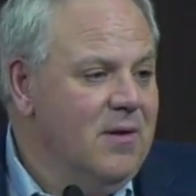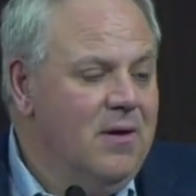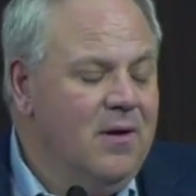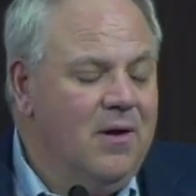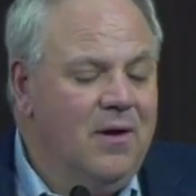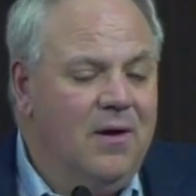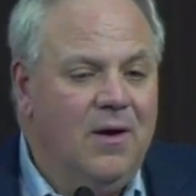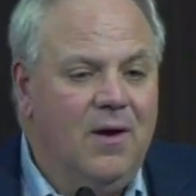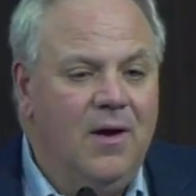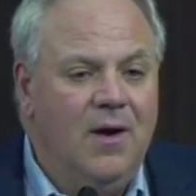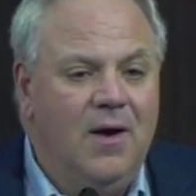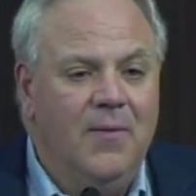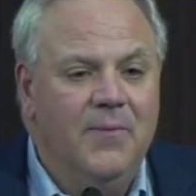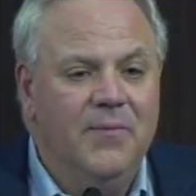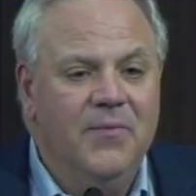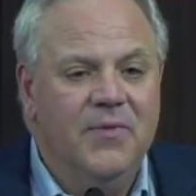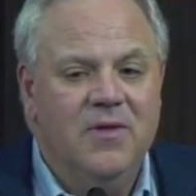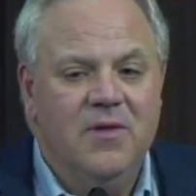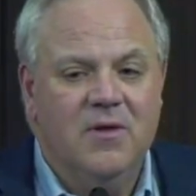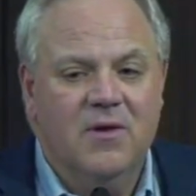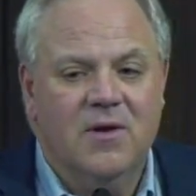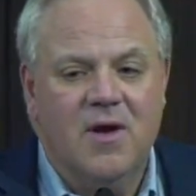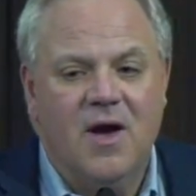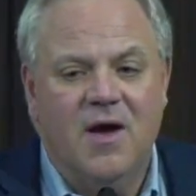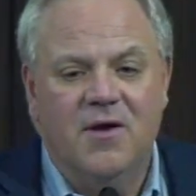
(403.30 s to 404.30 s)

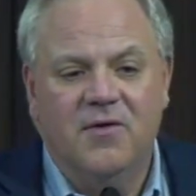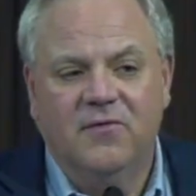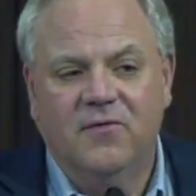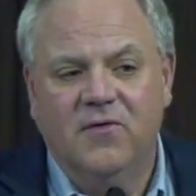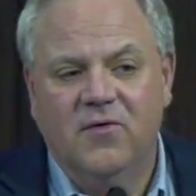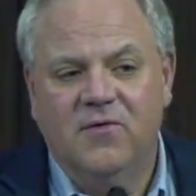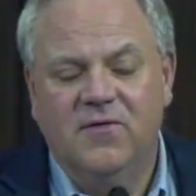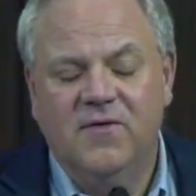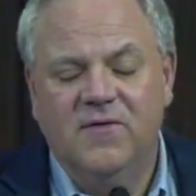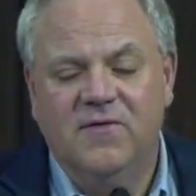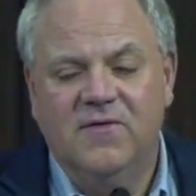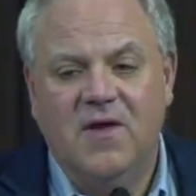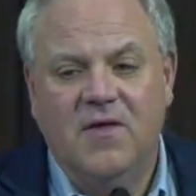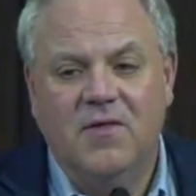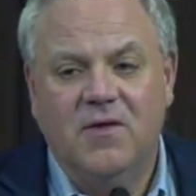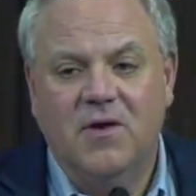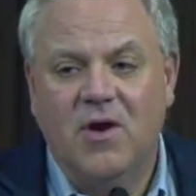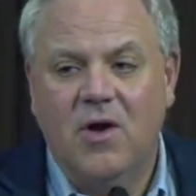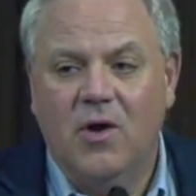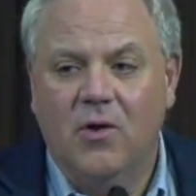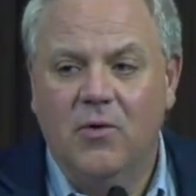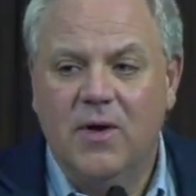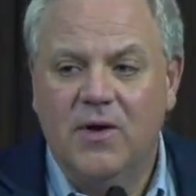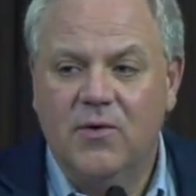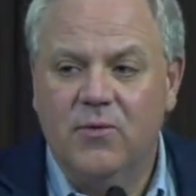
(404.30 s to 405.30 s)
The controversies on the
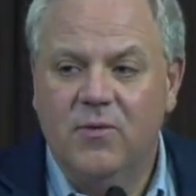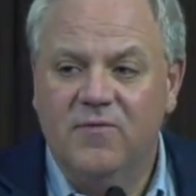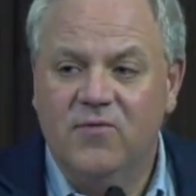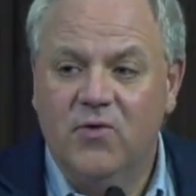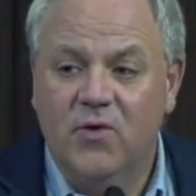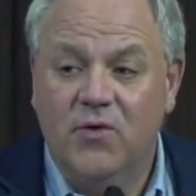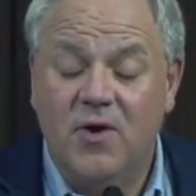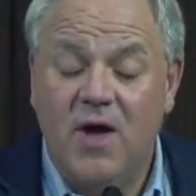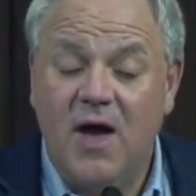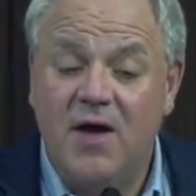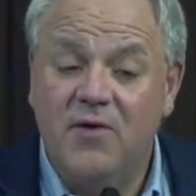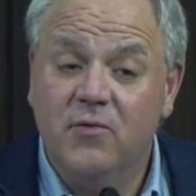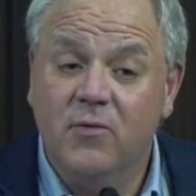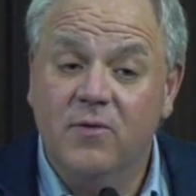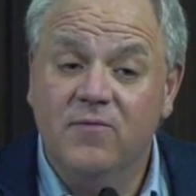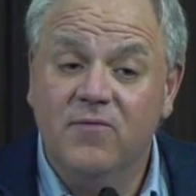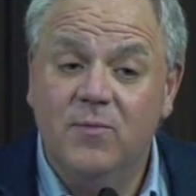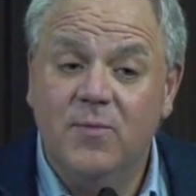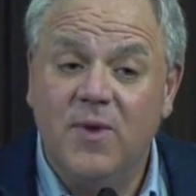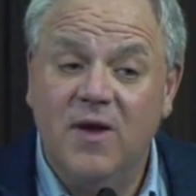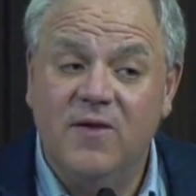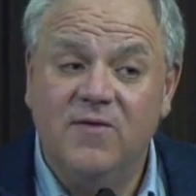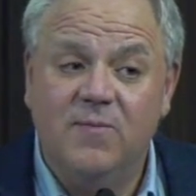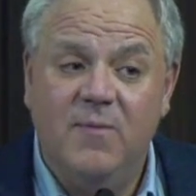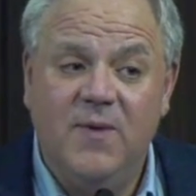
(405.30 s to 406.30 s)
Colorado River are not
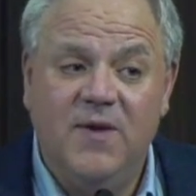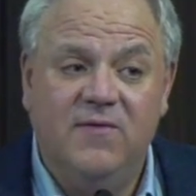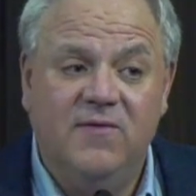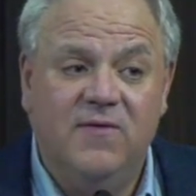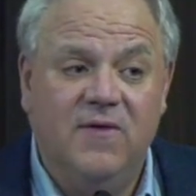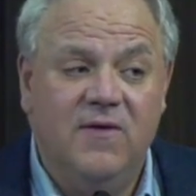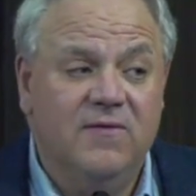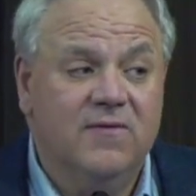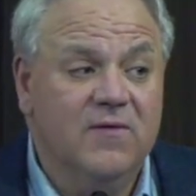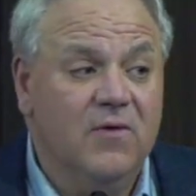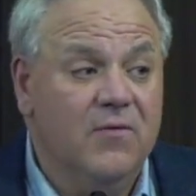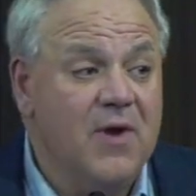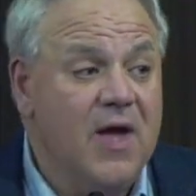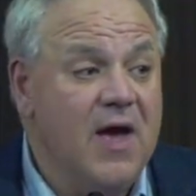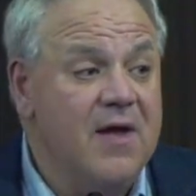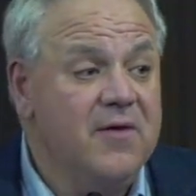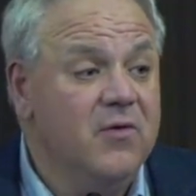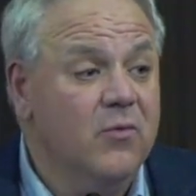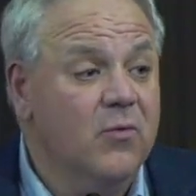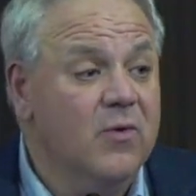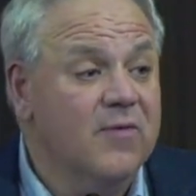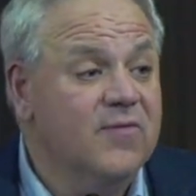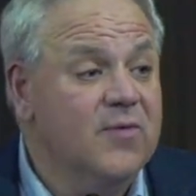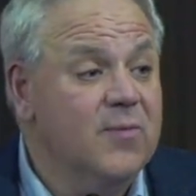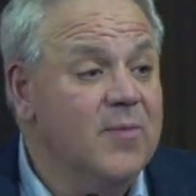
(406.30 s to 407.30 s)
driven by species, they're not
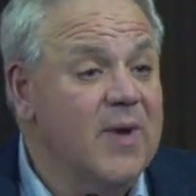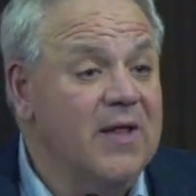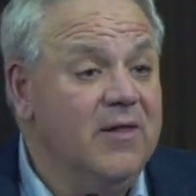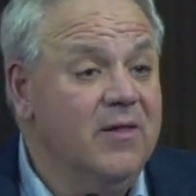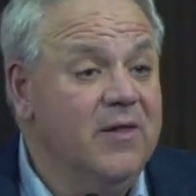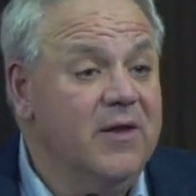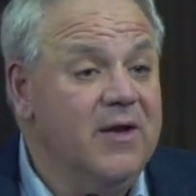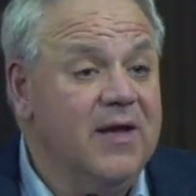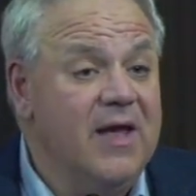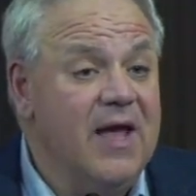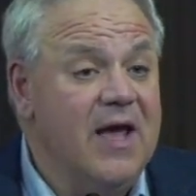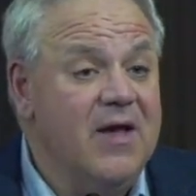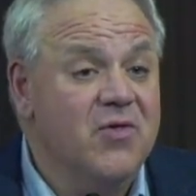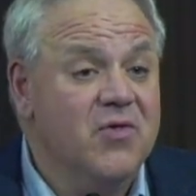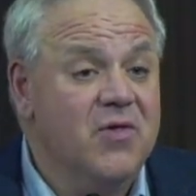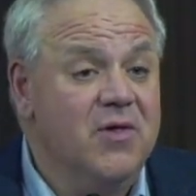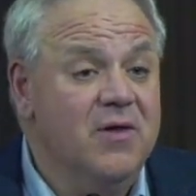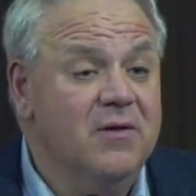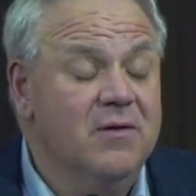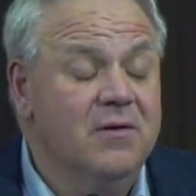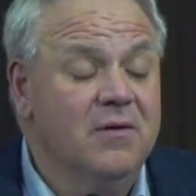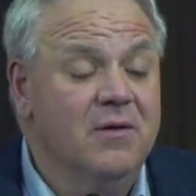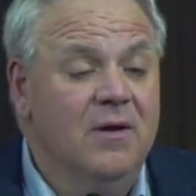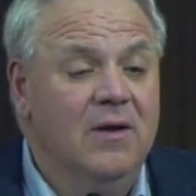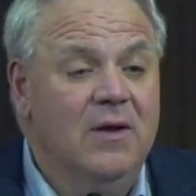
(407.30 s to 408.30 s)
driven by
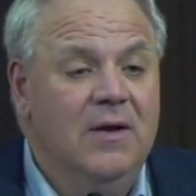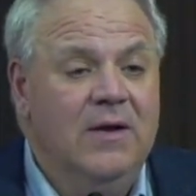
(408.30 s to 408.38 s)
litigation.